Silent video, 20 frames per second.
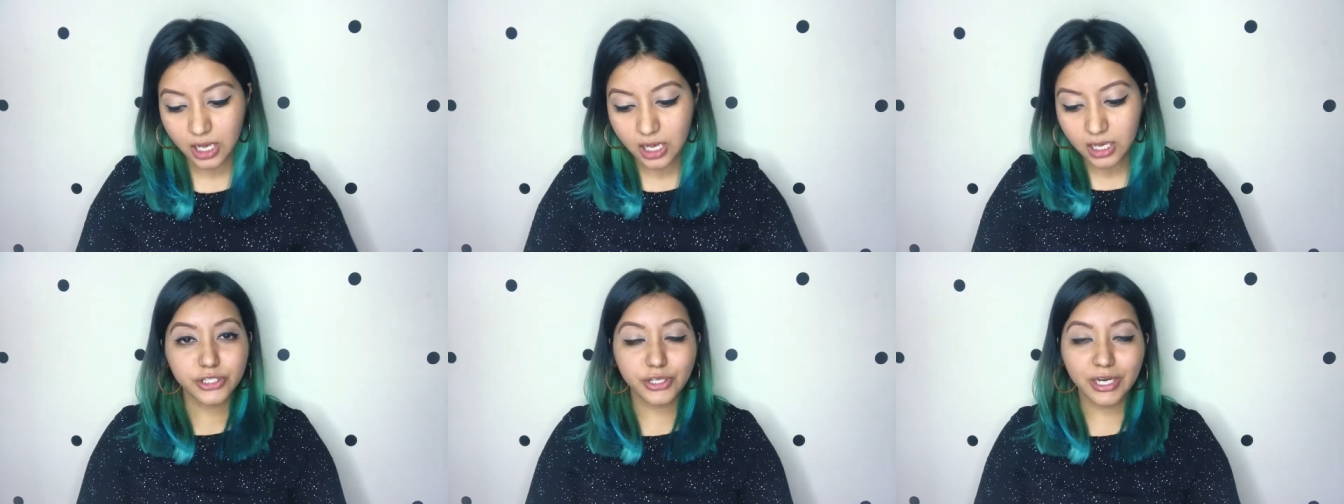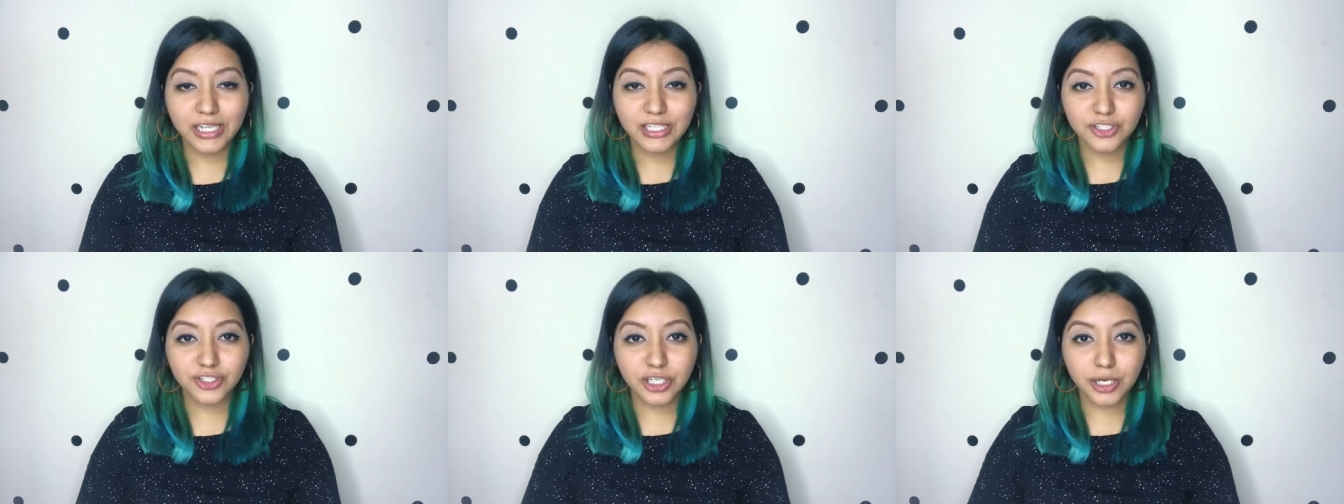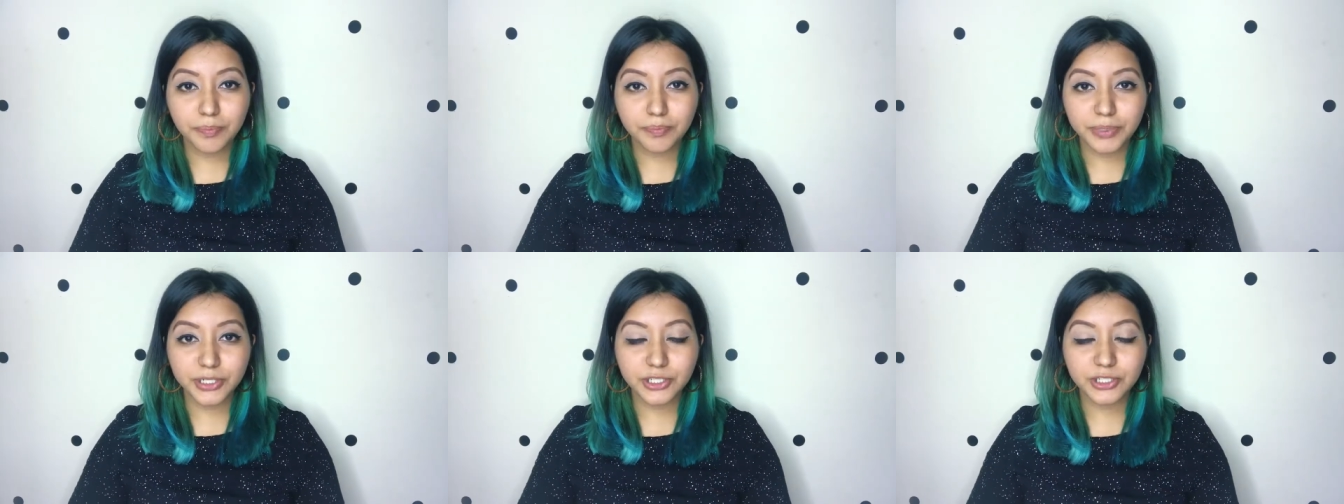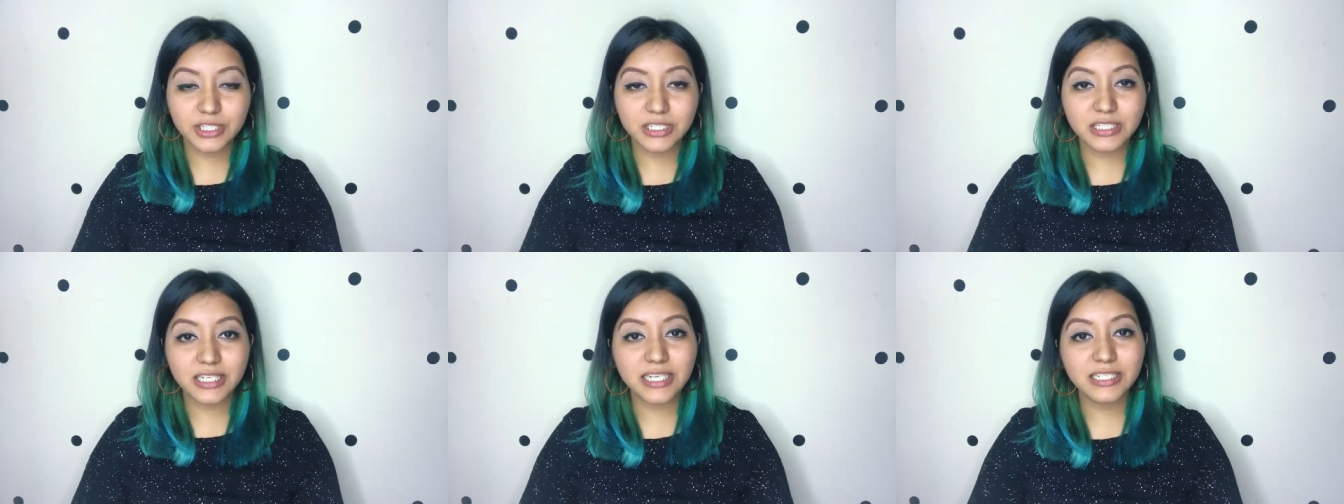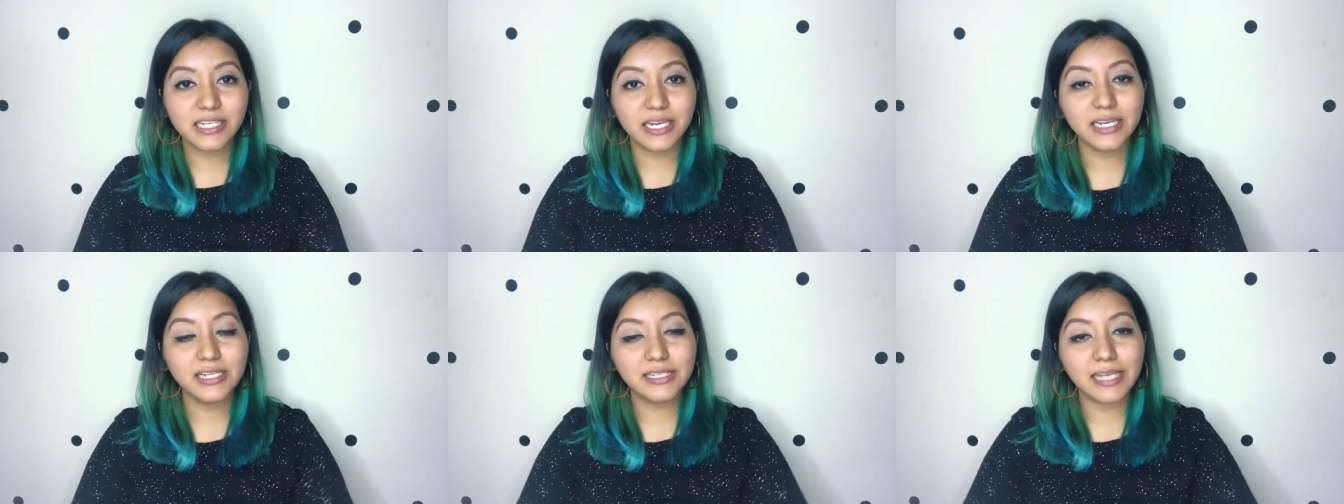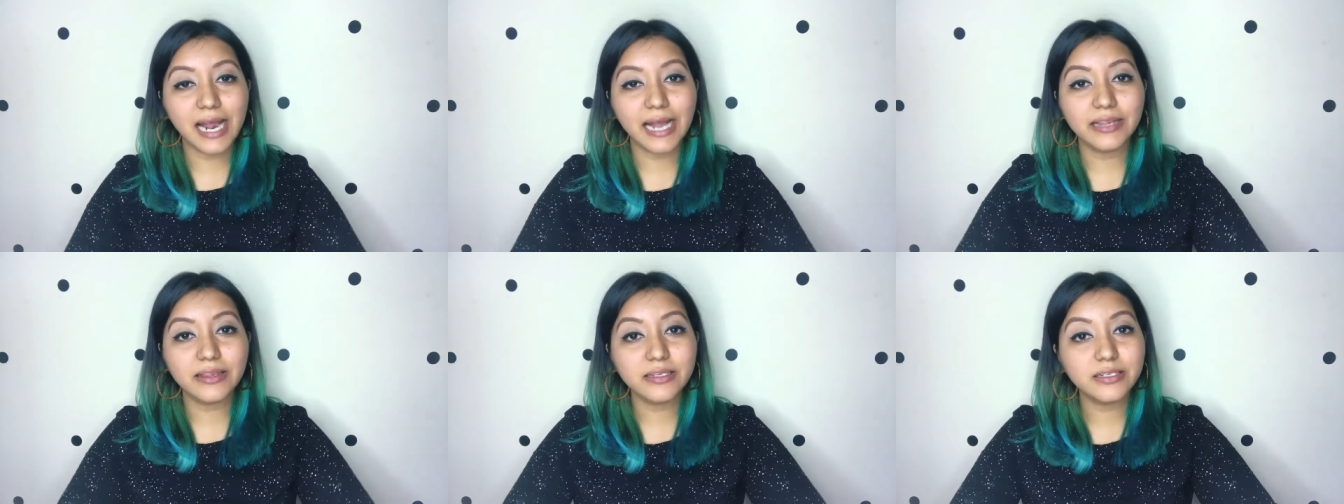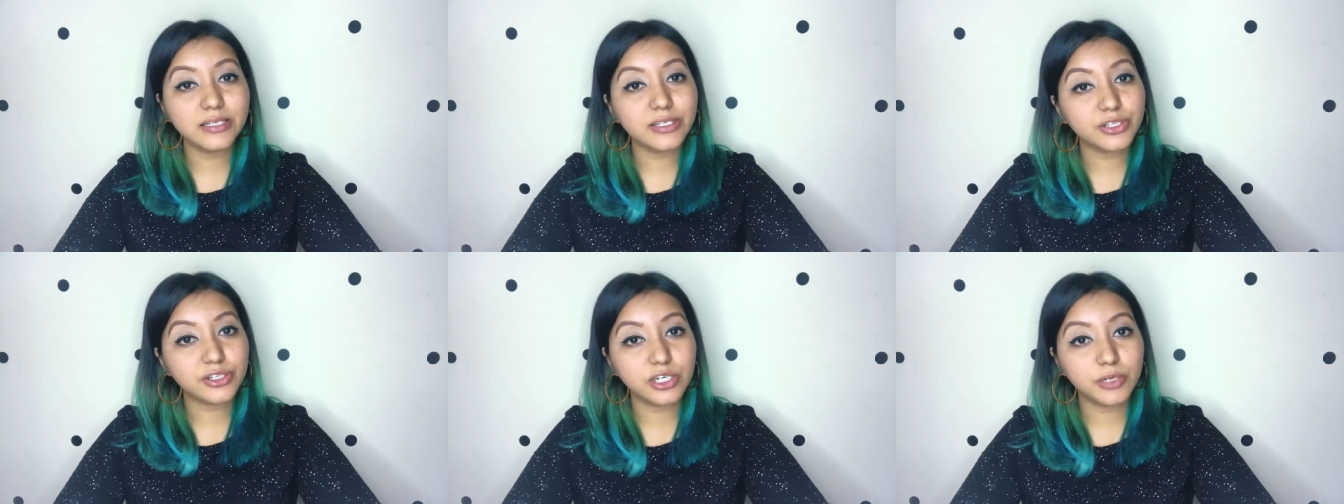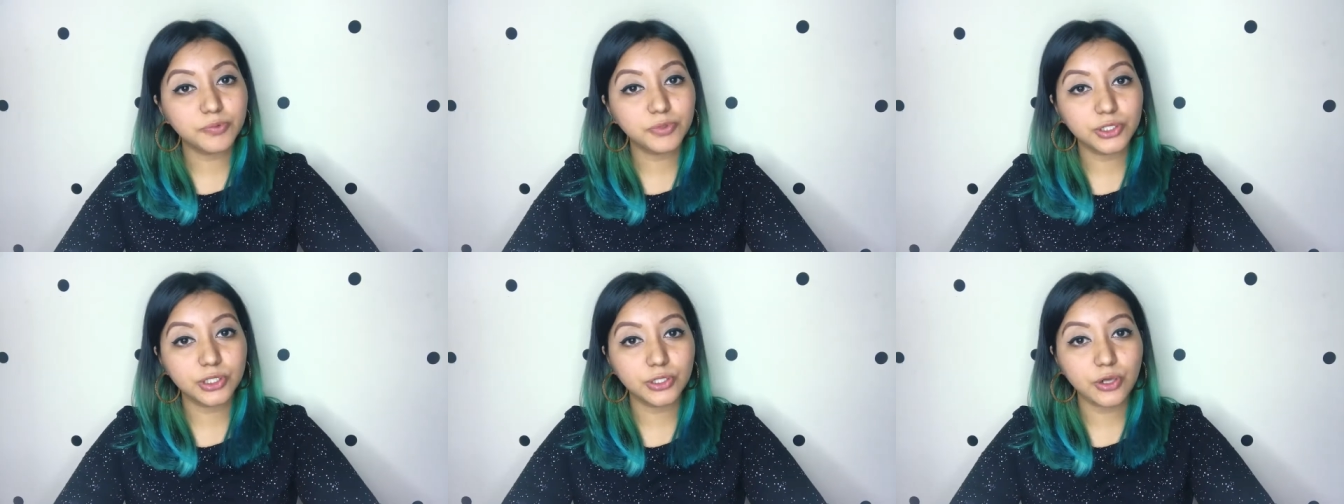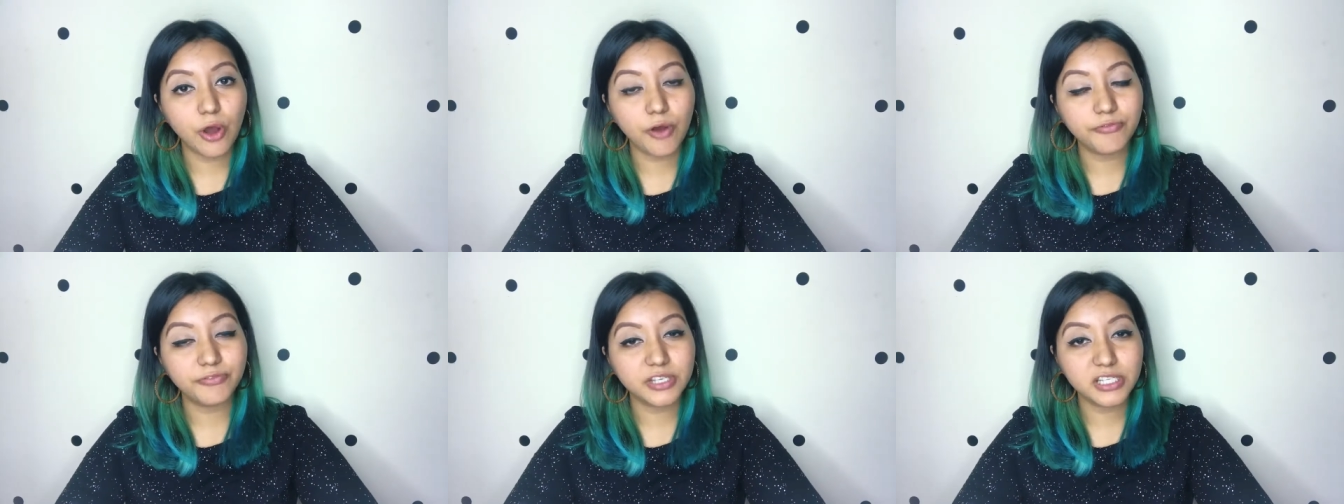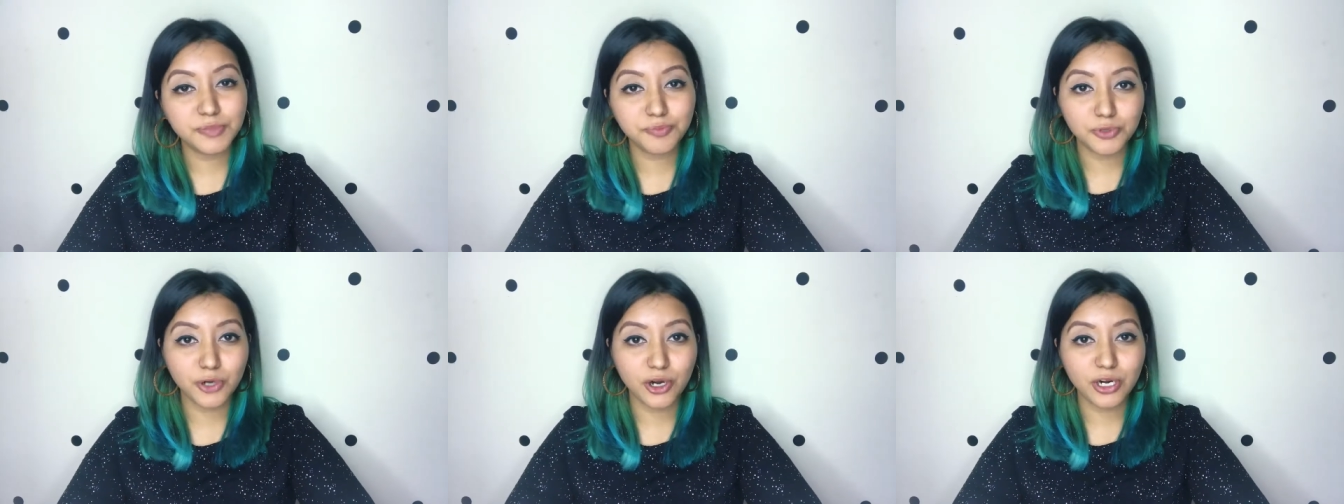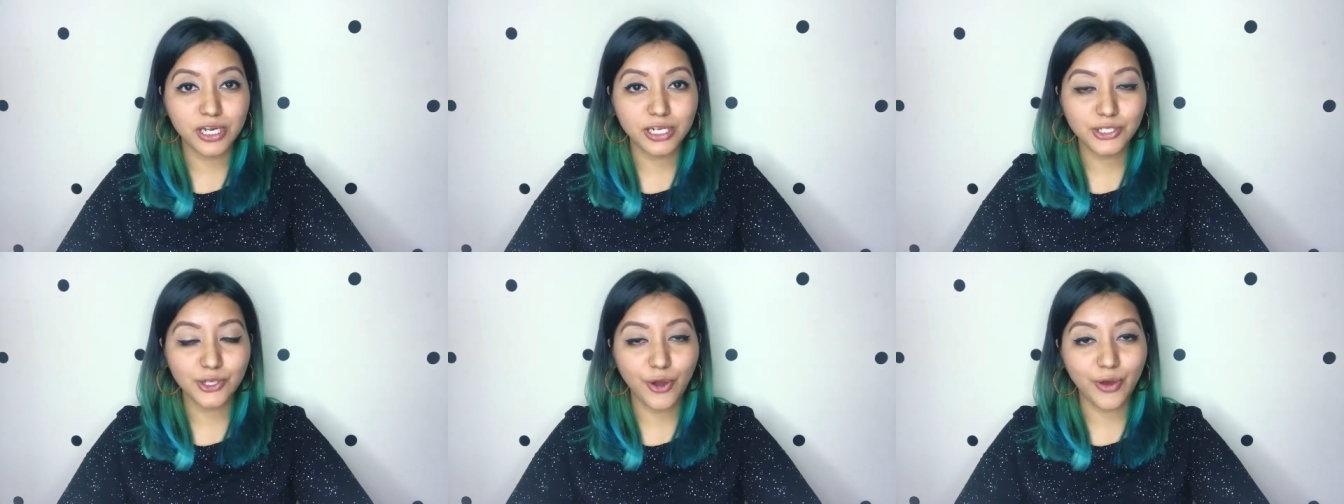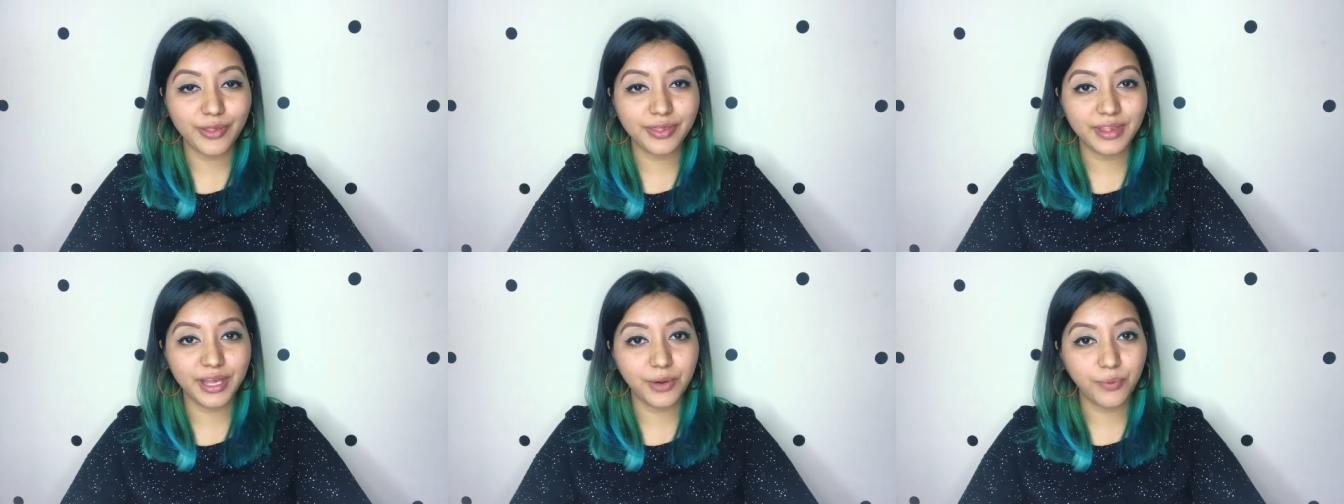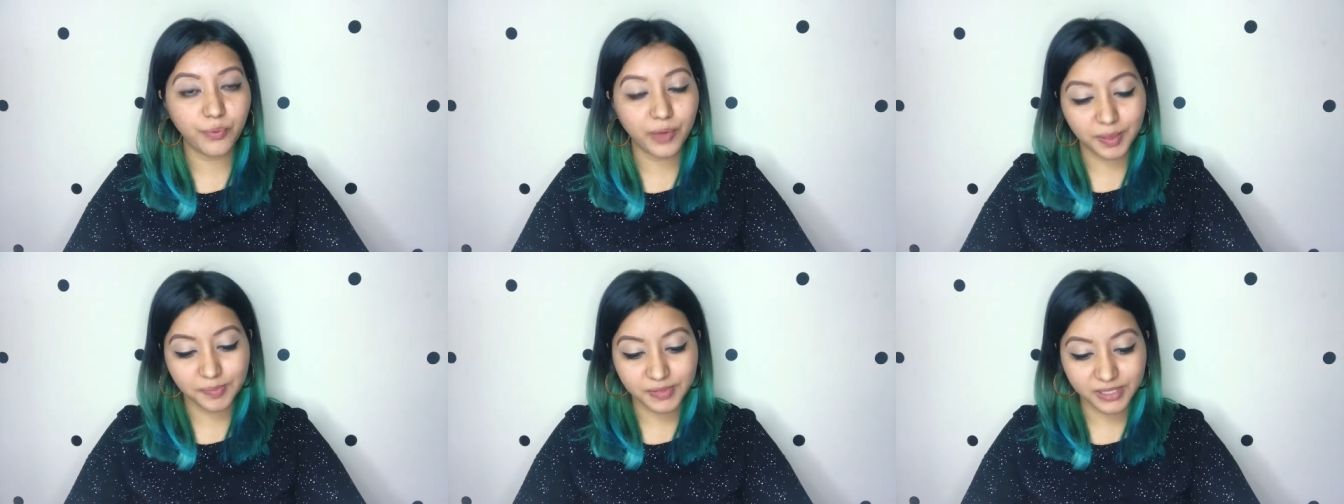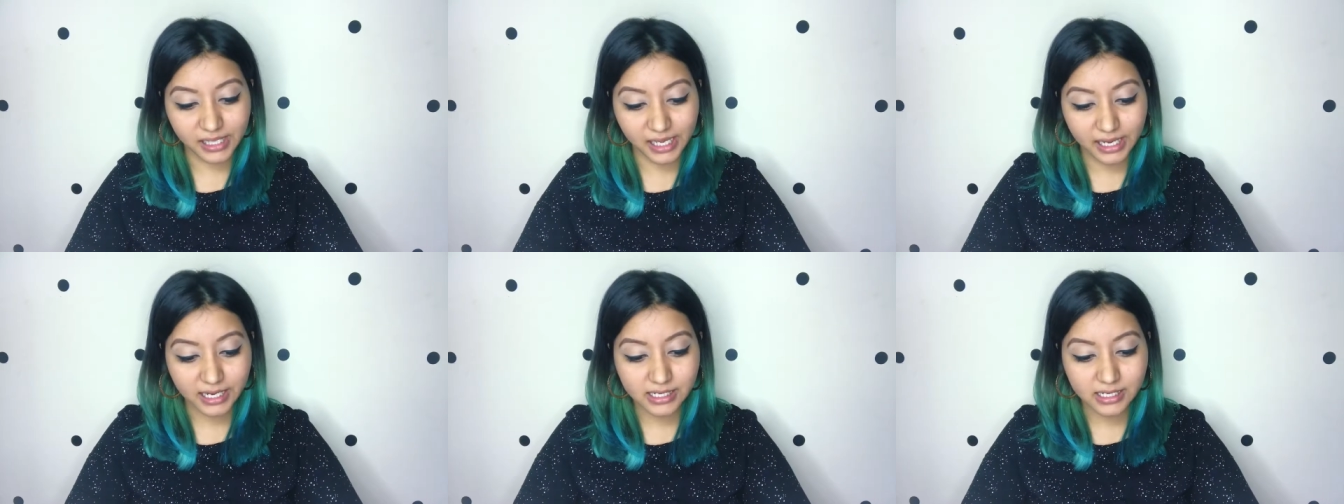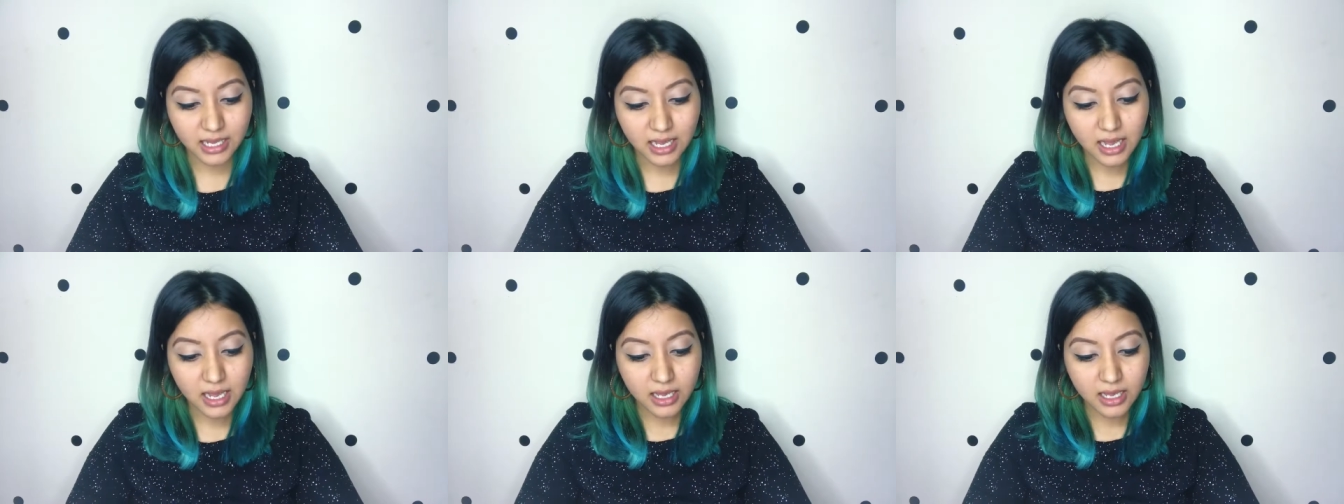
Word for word: So let's jump into the details and the description of this product on their website.